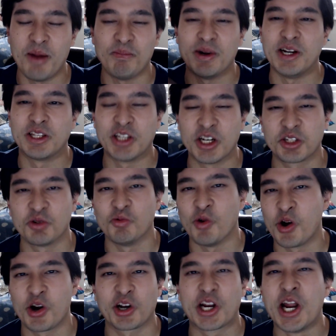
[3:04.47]
but it doesn't
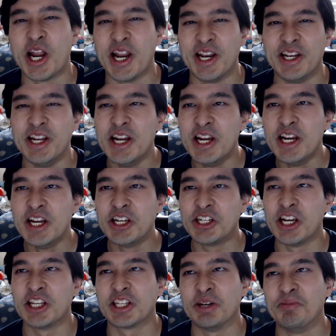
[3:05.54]
work, and she
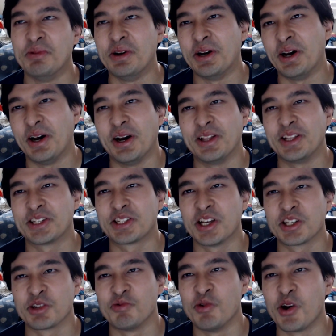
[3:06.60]
ends up, oh, this
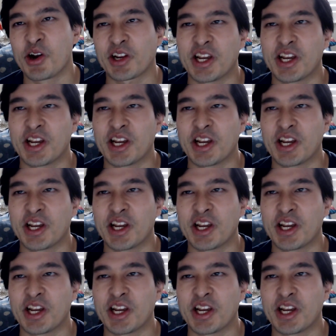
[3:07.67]
doesn't work.